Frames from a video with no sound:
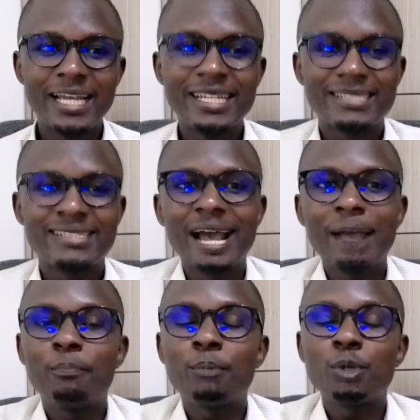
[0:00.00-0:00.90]
is there
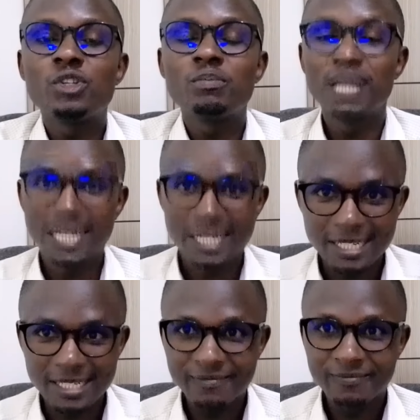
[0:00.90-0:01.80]

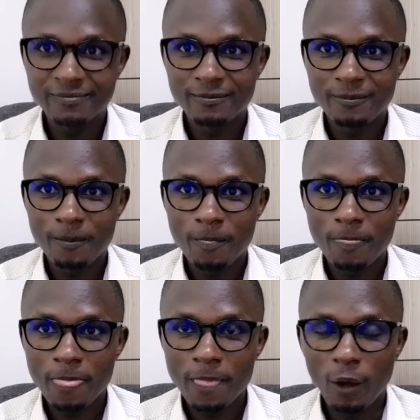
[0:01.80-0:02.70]
possibility
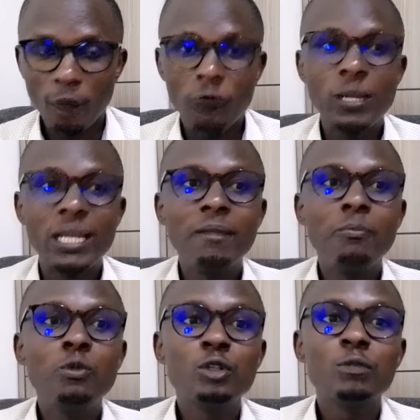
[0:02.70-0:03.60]
of William
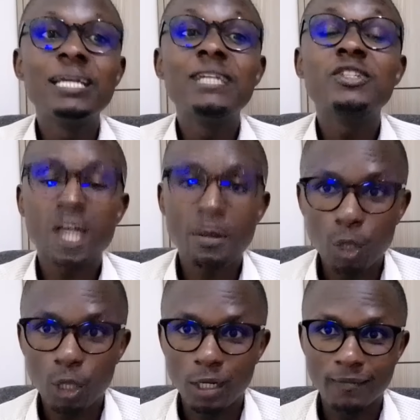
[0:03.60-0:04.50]
Ruto being
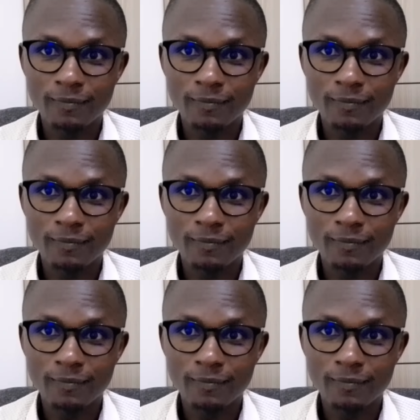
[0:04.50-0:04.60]
summoned